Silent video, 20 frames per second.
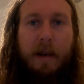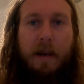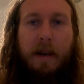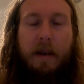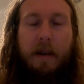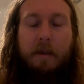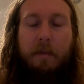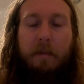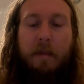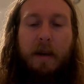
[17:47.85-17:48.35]

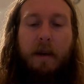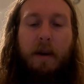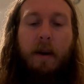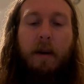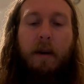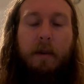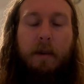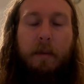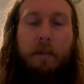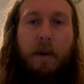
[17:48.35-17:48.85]
needed to be
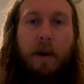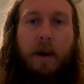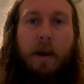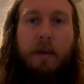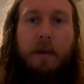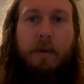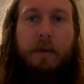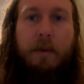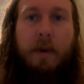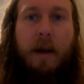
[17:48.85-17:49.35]
called
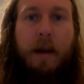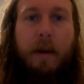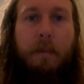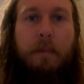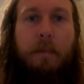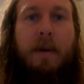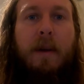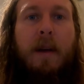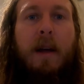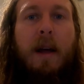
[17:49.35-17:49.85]
upon to
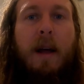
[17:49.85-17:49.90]
help